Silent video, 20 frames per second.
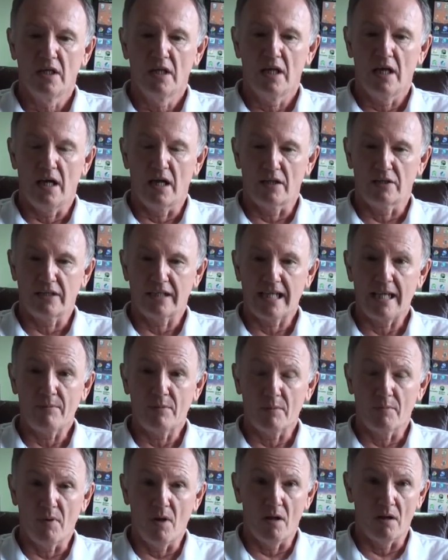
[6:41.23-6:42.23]
to keep
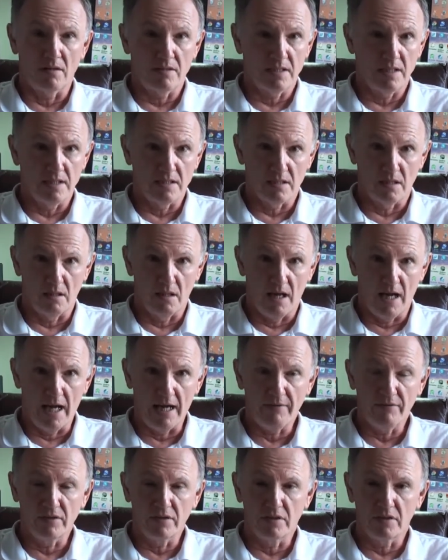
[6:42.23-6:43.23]
the policies
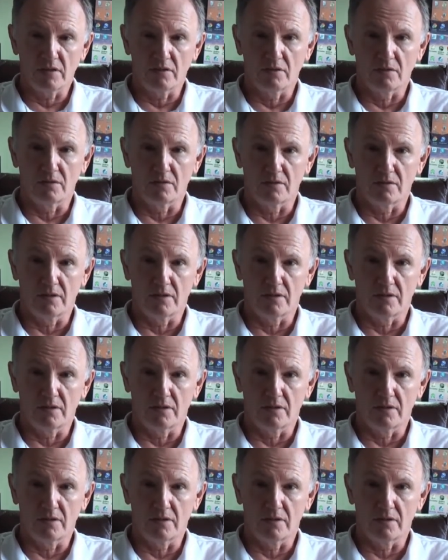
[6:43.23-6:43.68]
alive until,